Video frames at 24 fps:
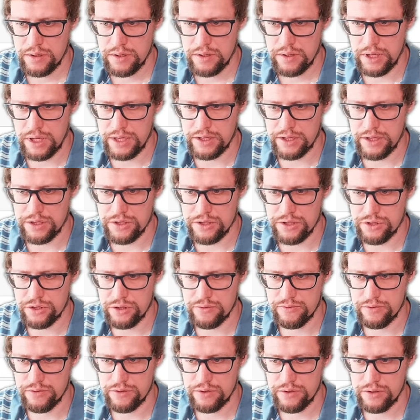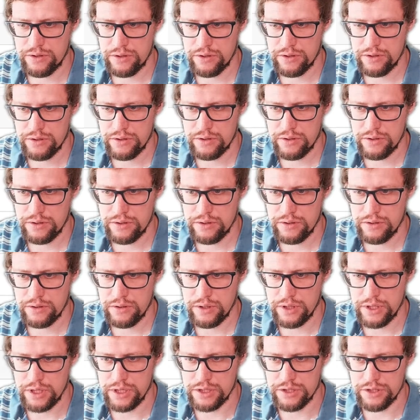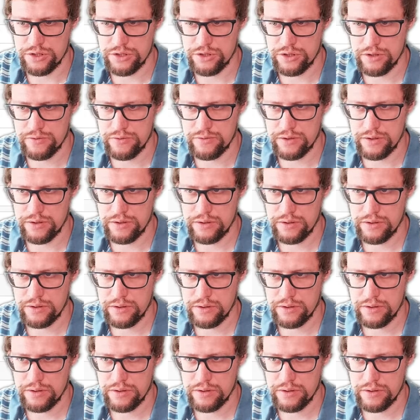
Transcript: client and server. Here's a server.